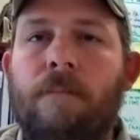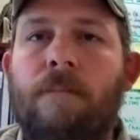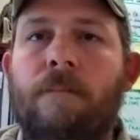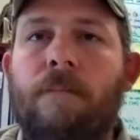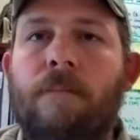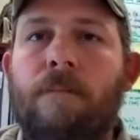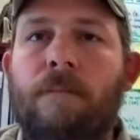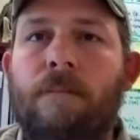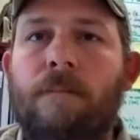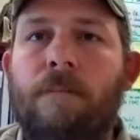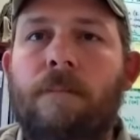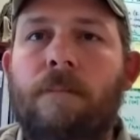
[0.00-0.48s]

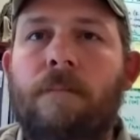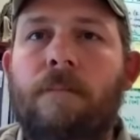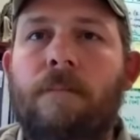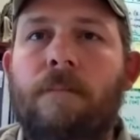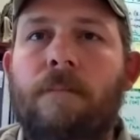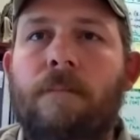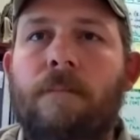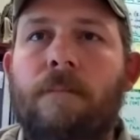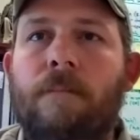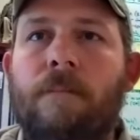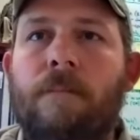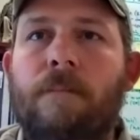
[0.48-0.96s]

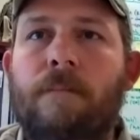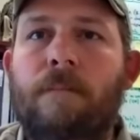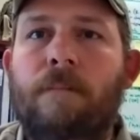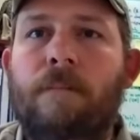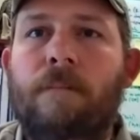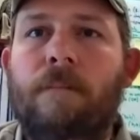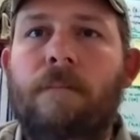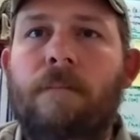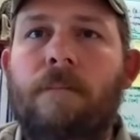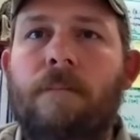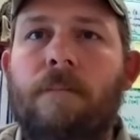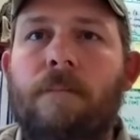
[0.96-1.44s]

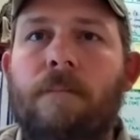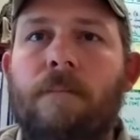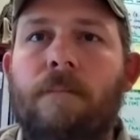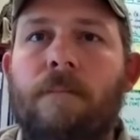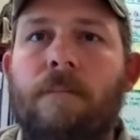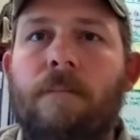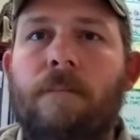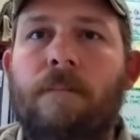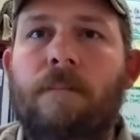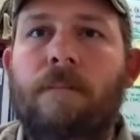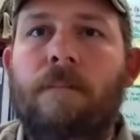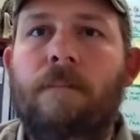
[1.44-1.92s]

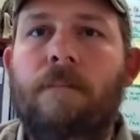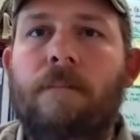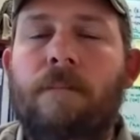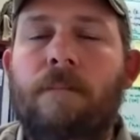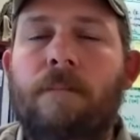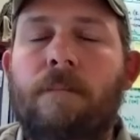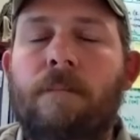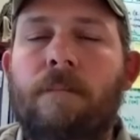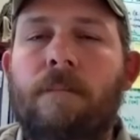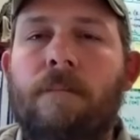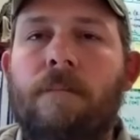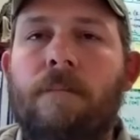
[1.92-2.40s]

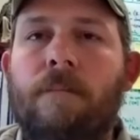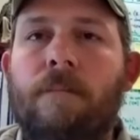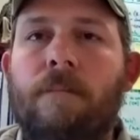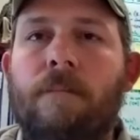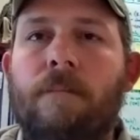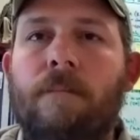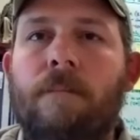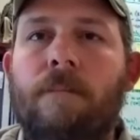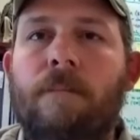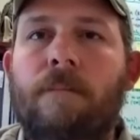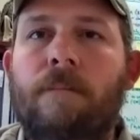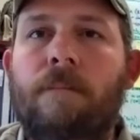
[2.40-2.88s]

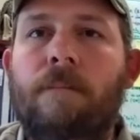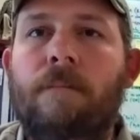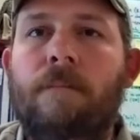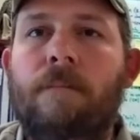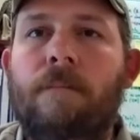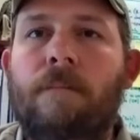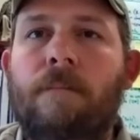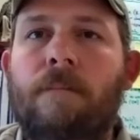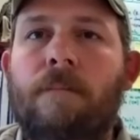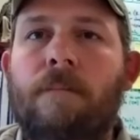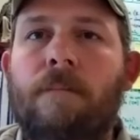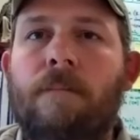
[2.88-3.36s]

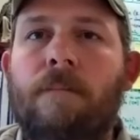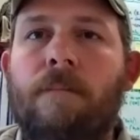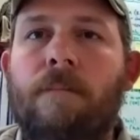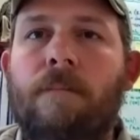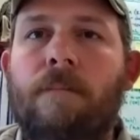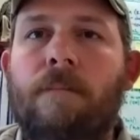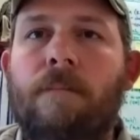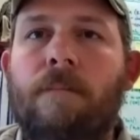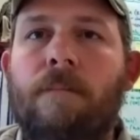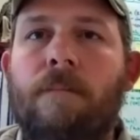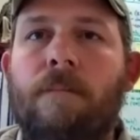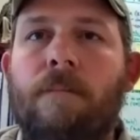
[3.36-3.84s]

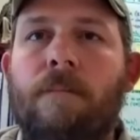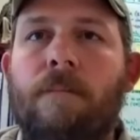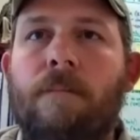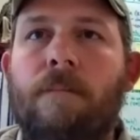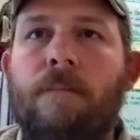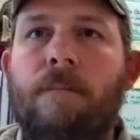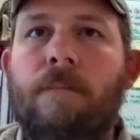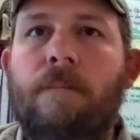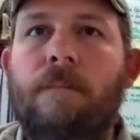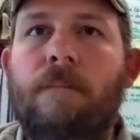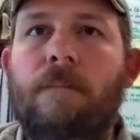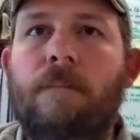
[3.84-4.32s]

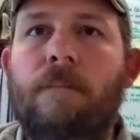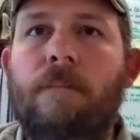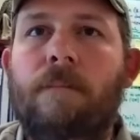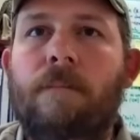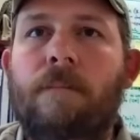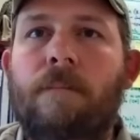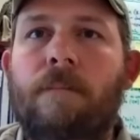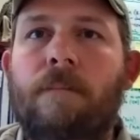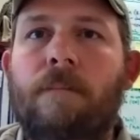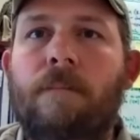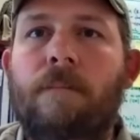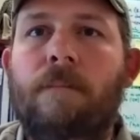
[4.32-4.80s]

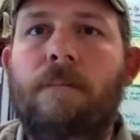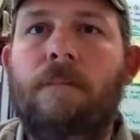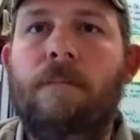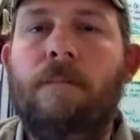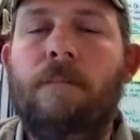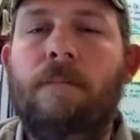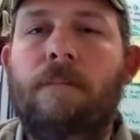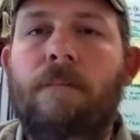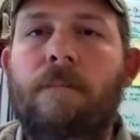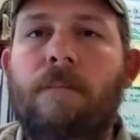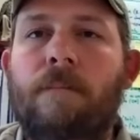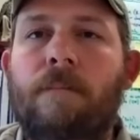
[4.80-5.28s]

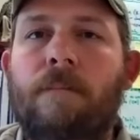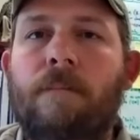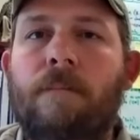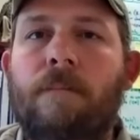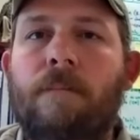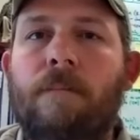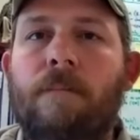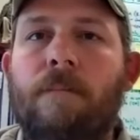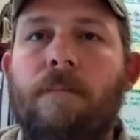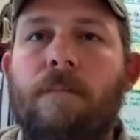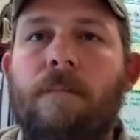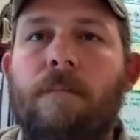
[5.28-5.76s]

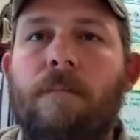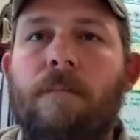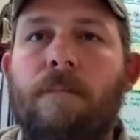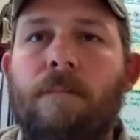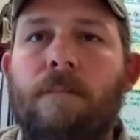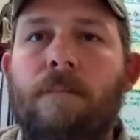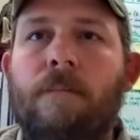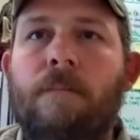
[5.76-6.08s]
(not speaking)